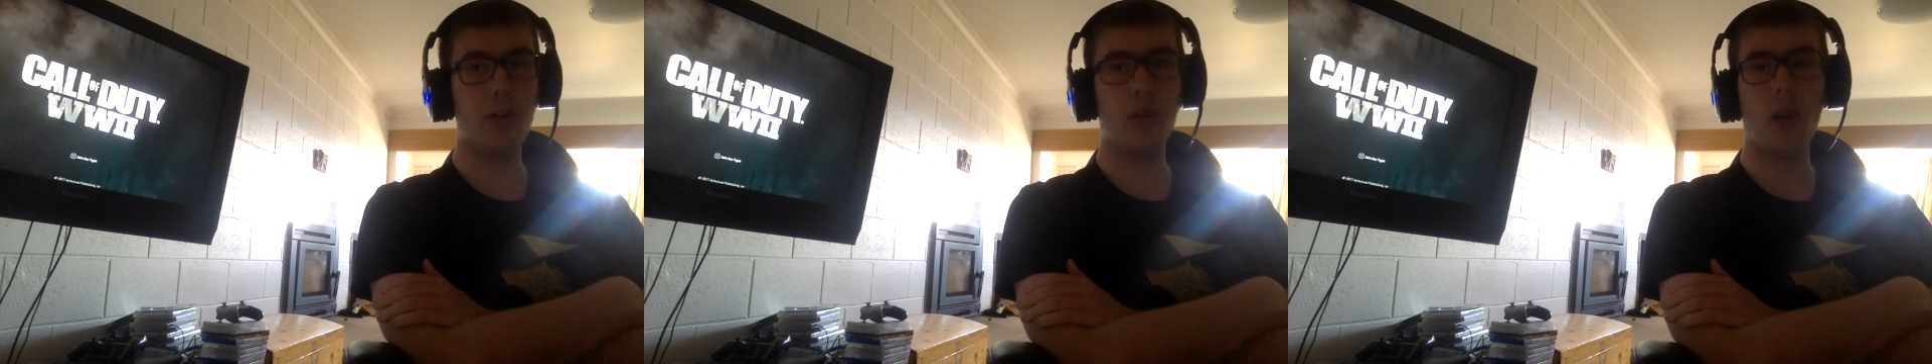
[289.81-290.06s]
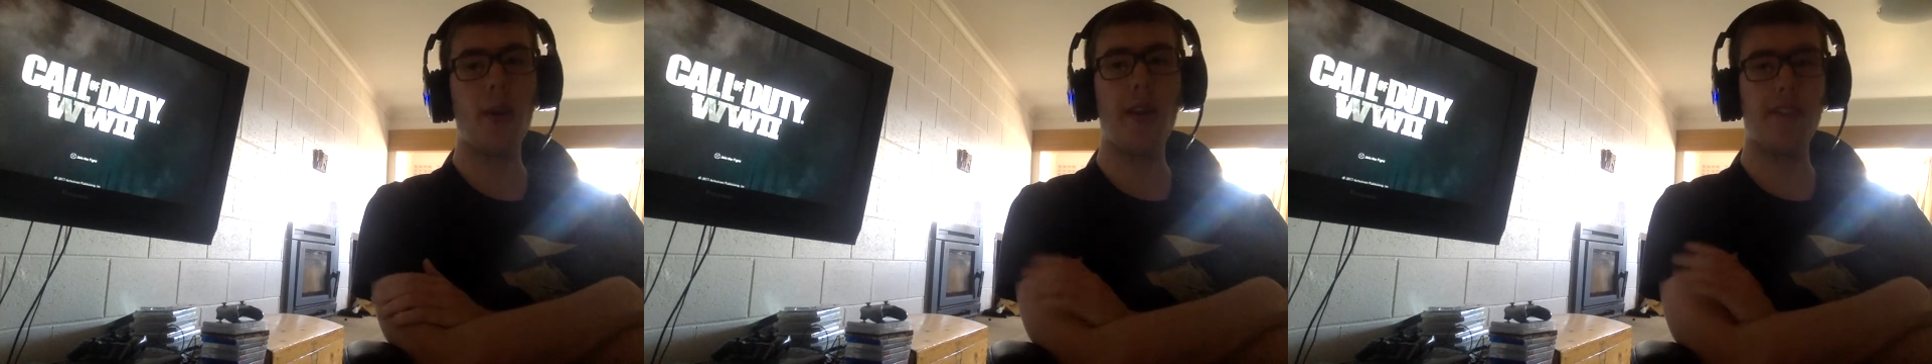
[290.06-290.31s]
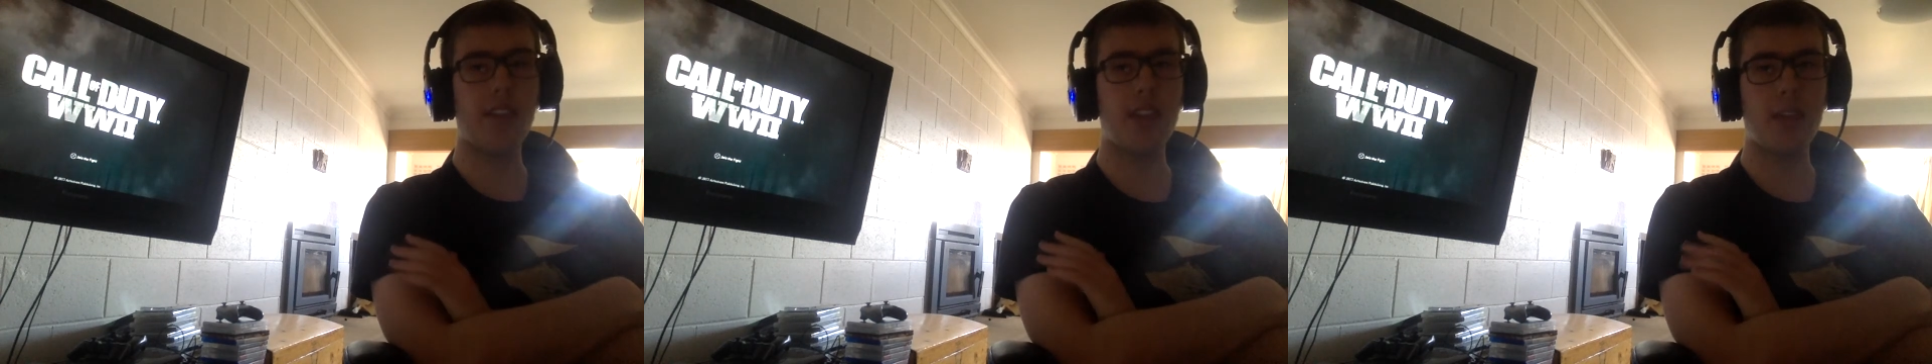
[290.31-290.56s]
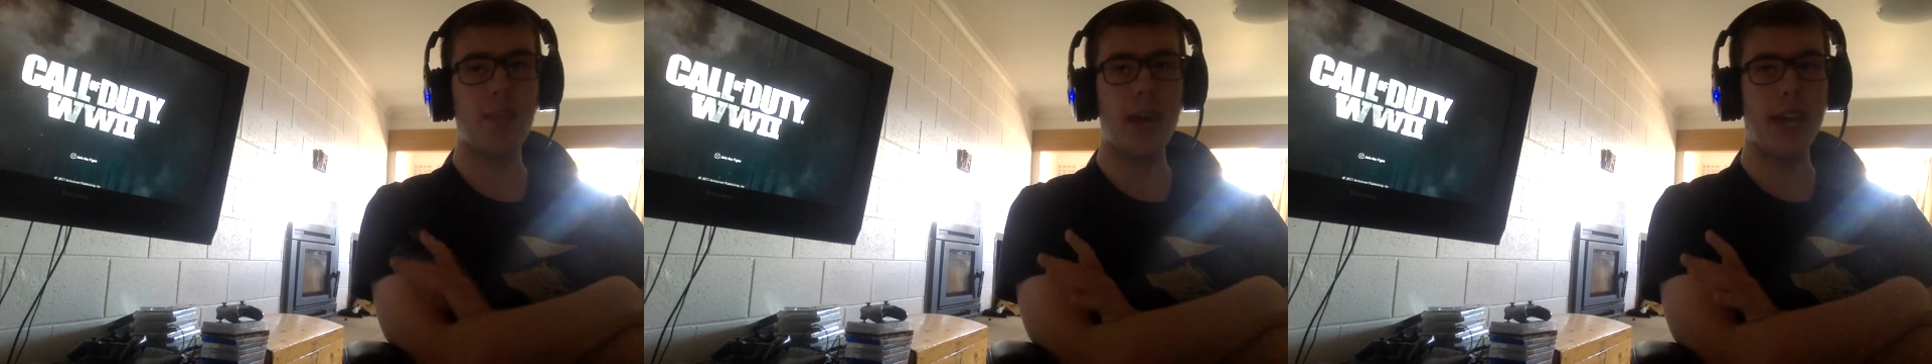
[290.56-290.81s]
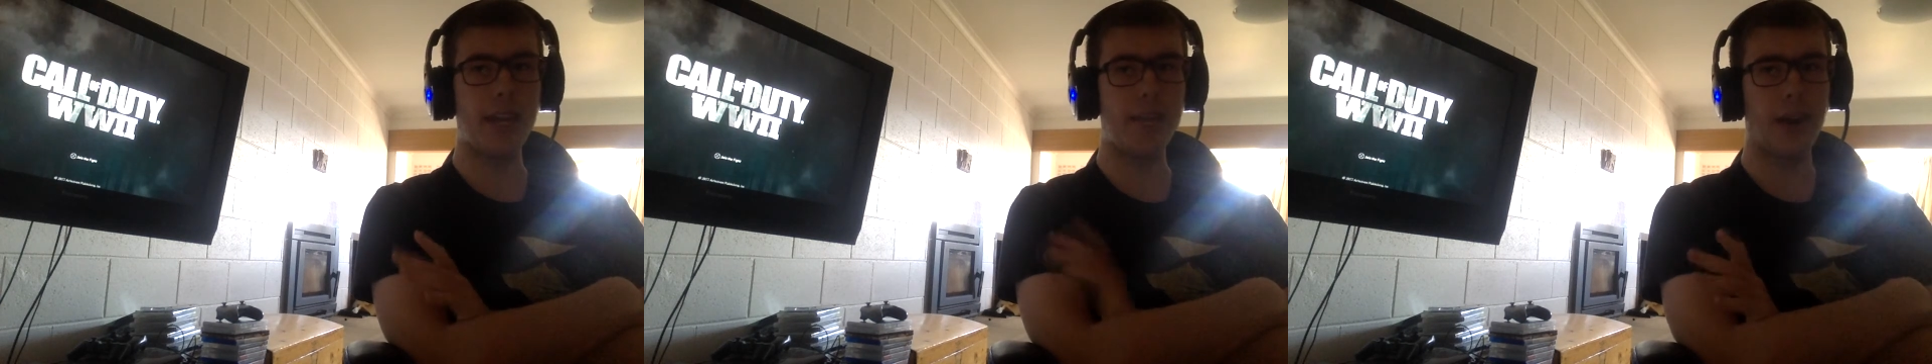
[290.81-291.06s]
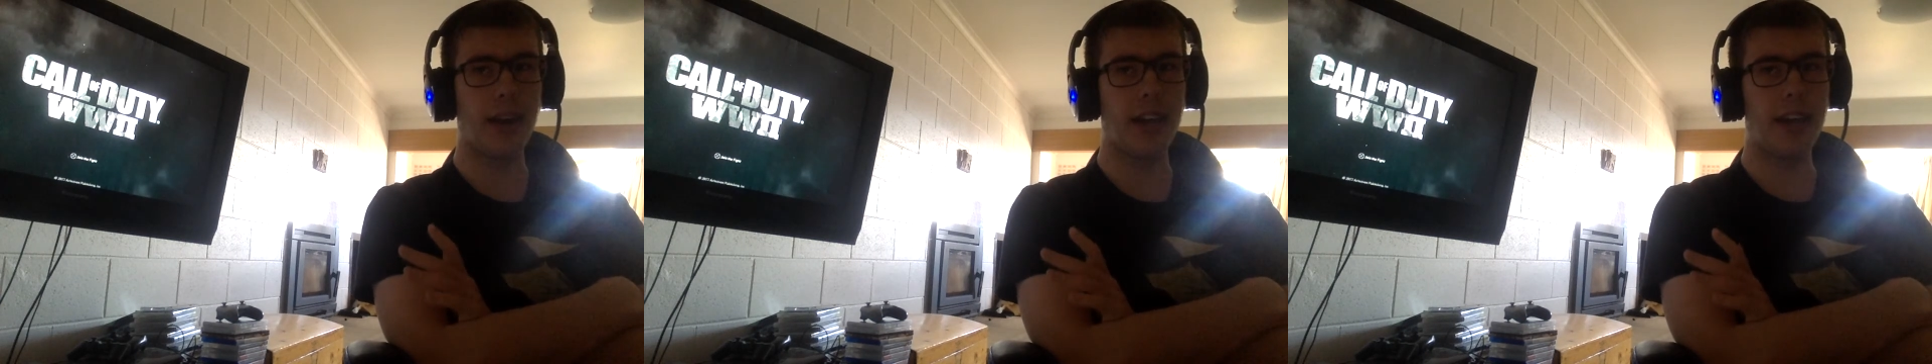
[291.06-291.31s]
You don't have to spend
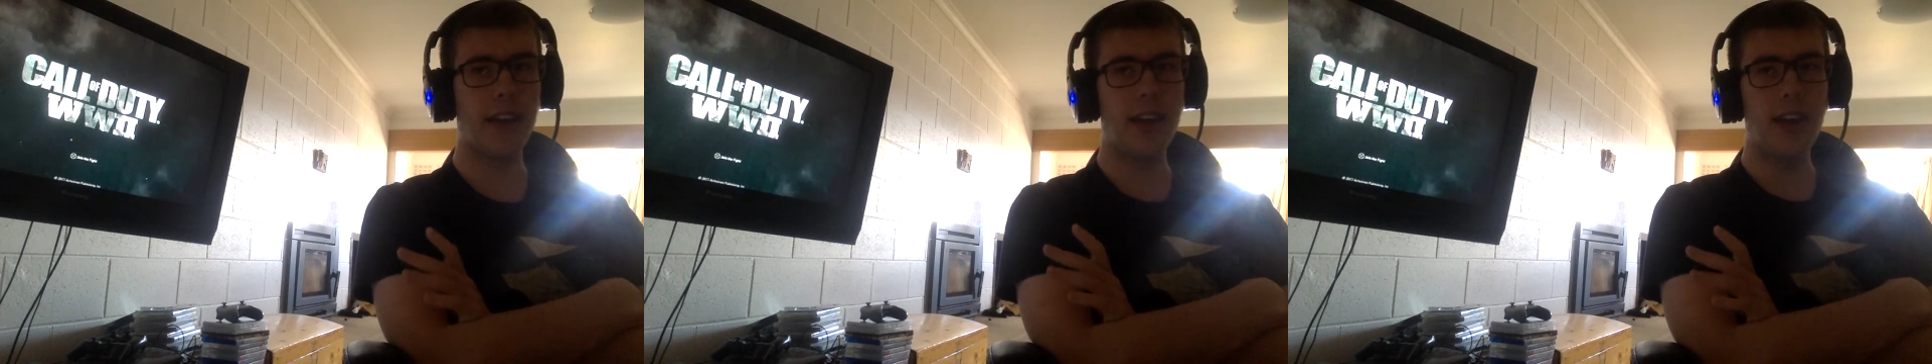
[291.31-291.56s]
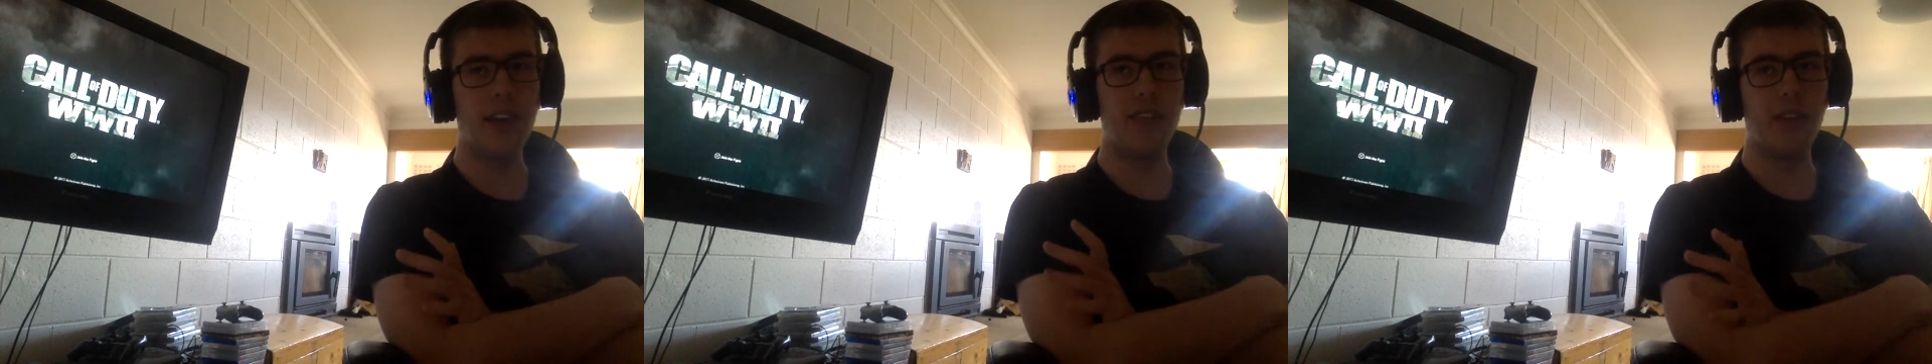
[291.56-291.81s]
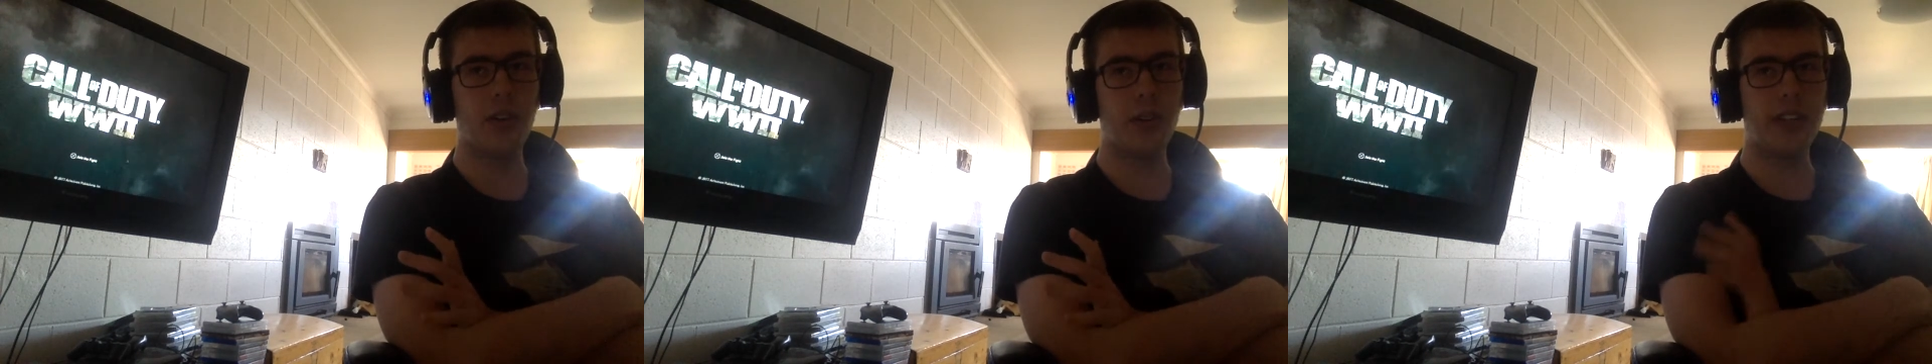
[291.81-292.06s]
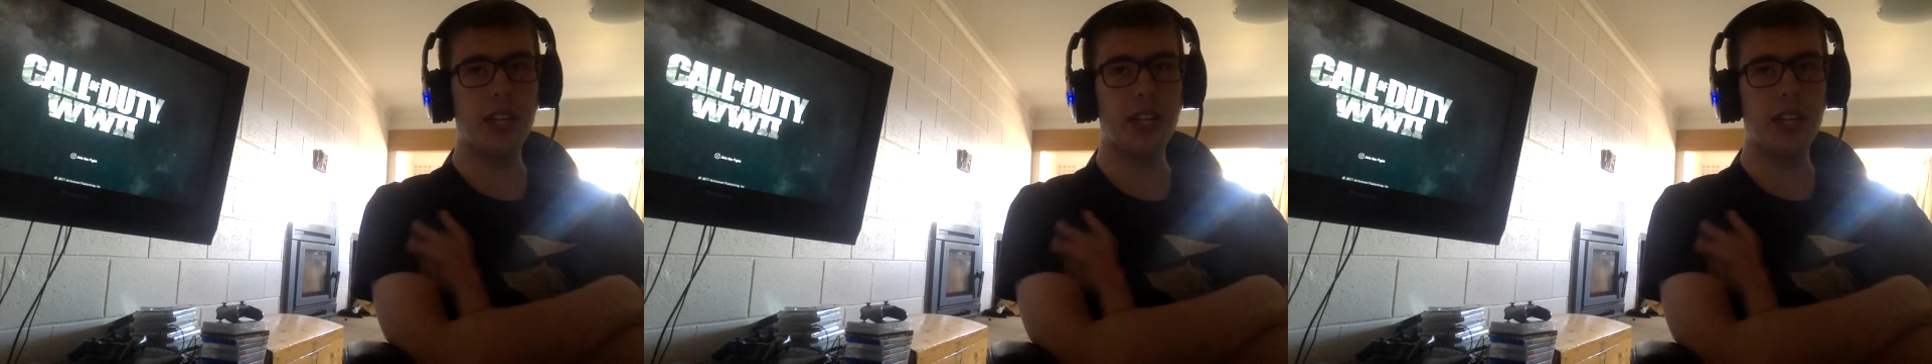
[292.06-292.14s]
money for